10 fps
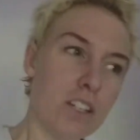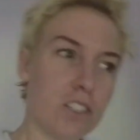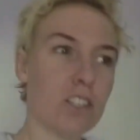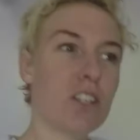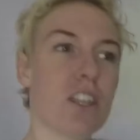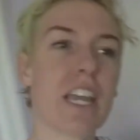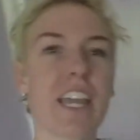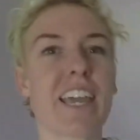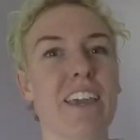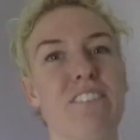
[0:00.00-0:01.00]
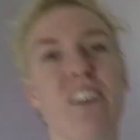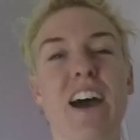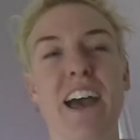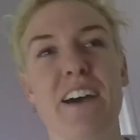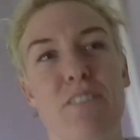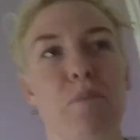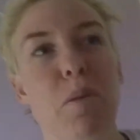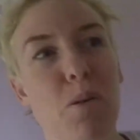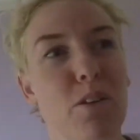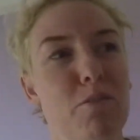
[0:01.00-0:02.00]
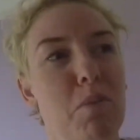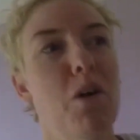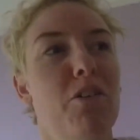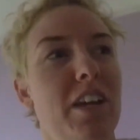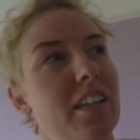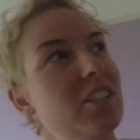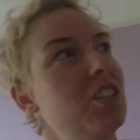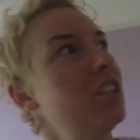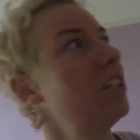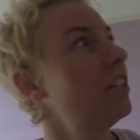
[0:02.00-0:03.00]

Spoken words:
Do you think if I have a bowl of porridge,